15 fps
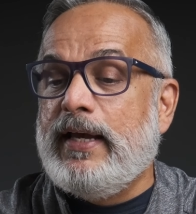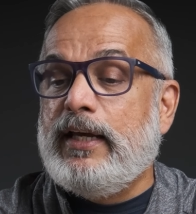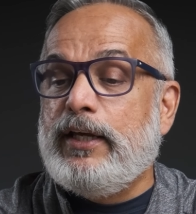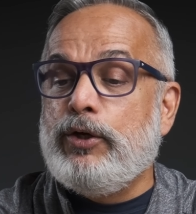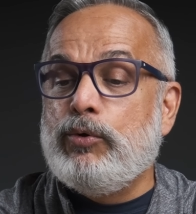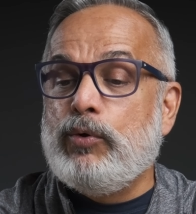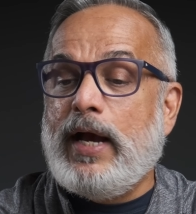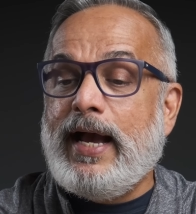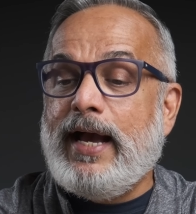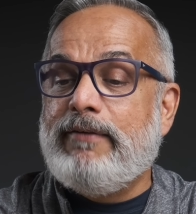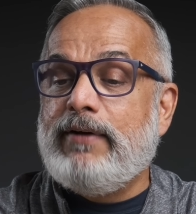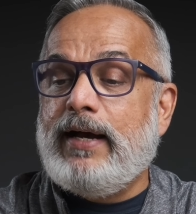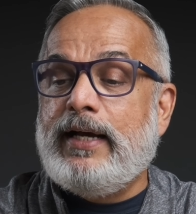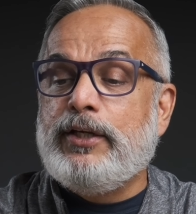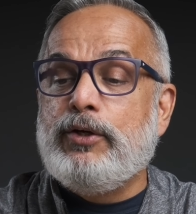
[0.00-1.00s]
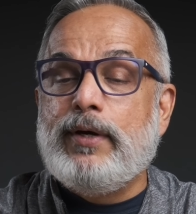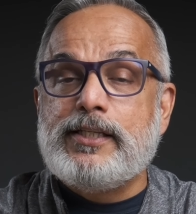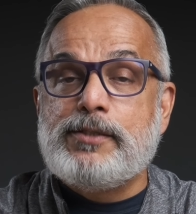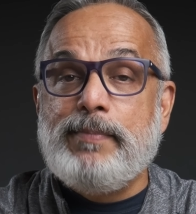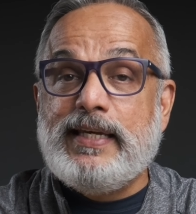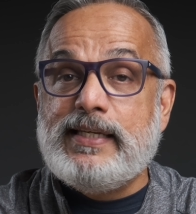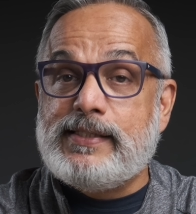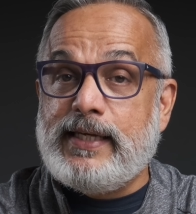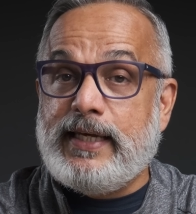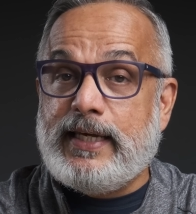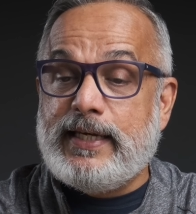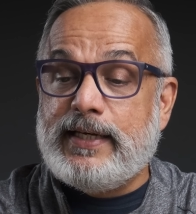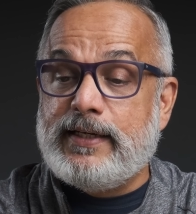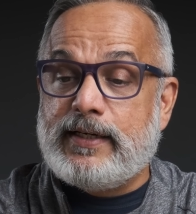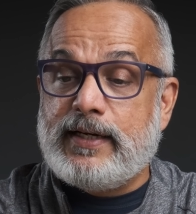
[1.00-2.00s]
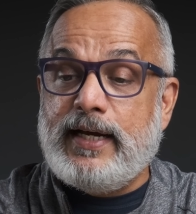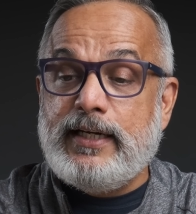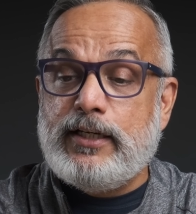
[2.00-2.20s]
you have a USB-C here, right?